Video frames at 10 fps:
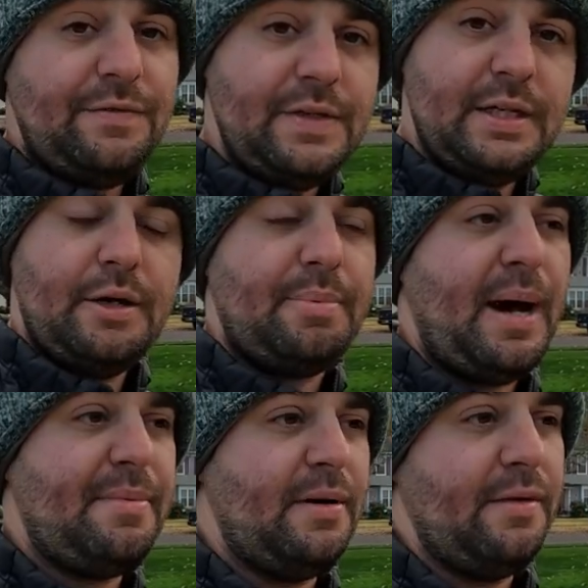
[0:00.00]
If you did your
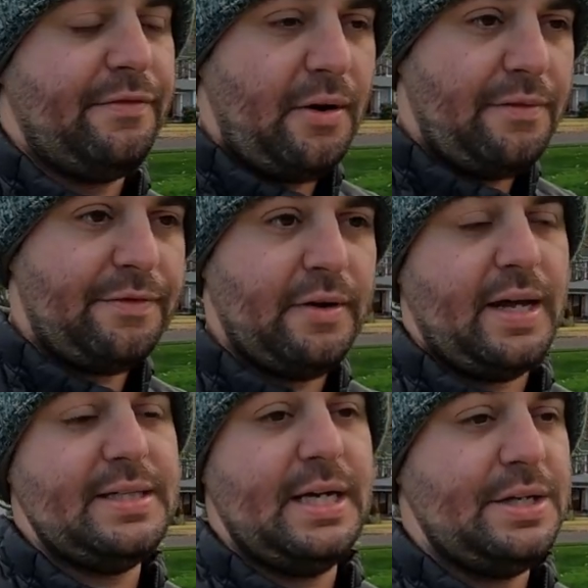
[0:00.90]
proper fall
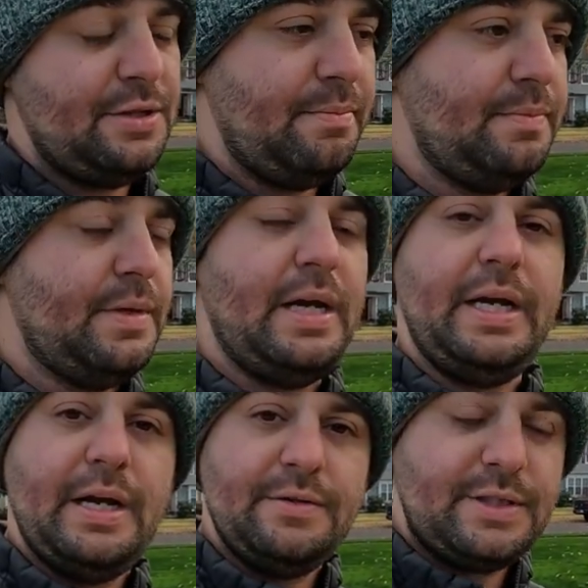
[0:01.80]
fertilization,
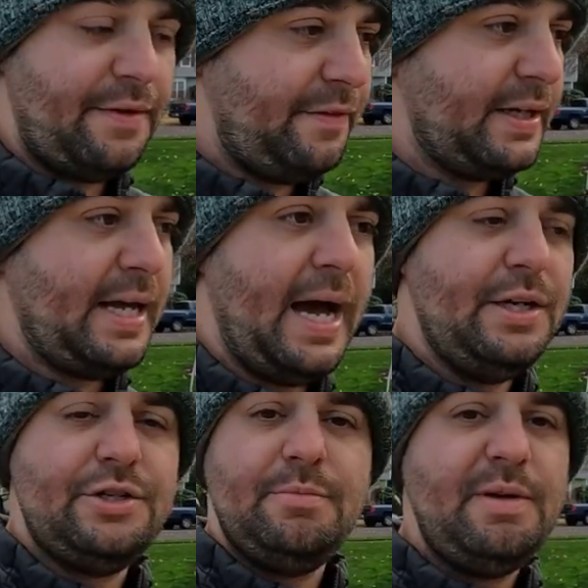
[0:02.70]
you know, stuff like that,
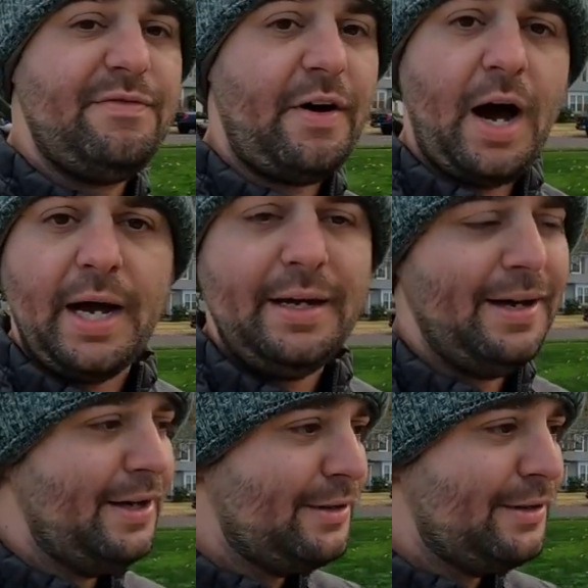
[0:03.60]
you should be fine.